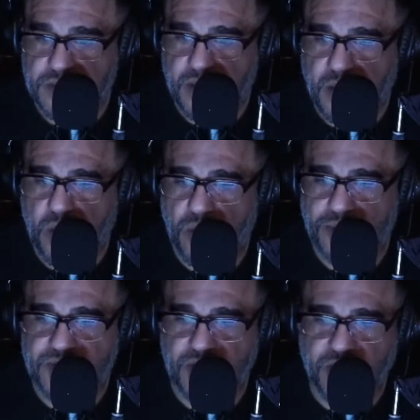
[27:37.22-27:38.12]
Oh, I'm
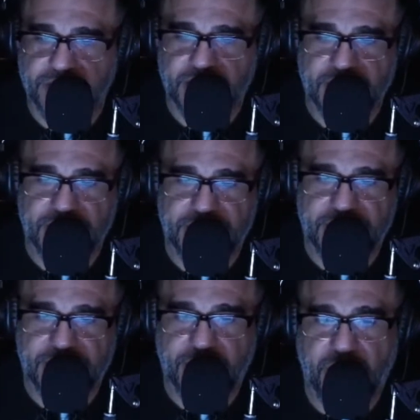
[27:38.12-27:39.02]
sorry.
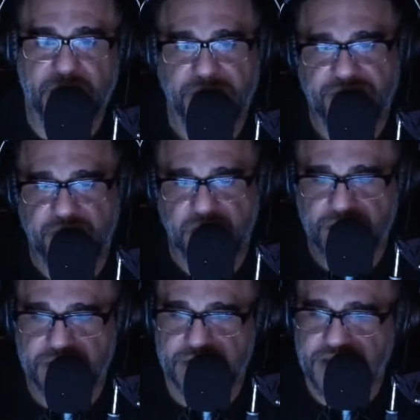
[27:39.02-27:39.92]
Pardon me, folks.